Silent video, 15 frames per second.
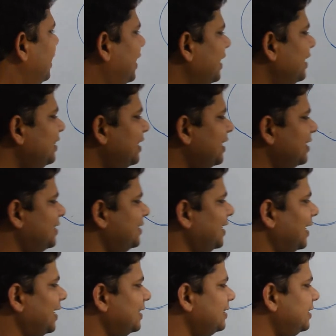In this
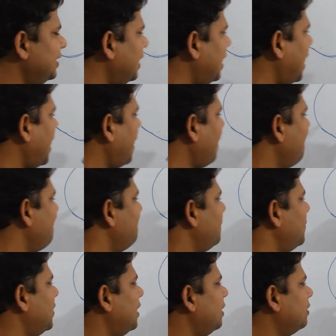stage,
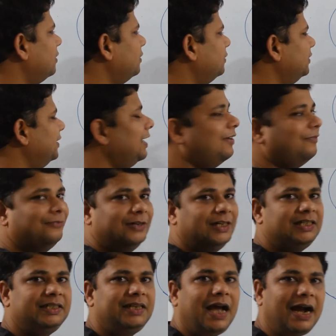they
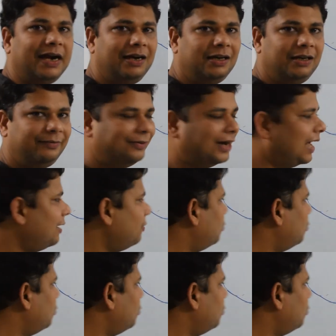first identify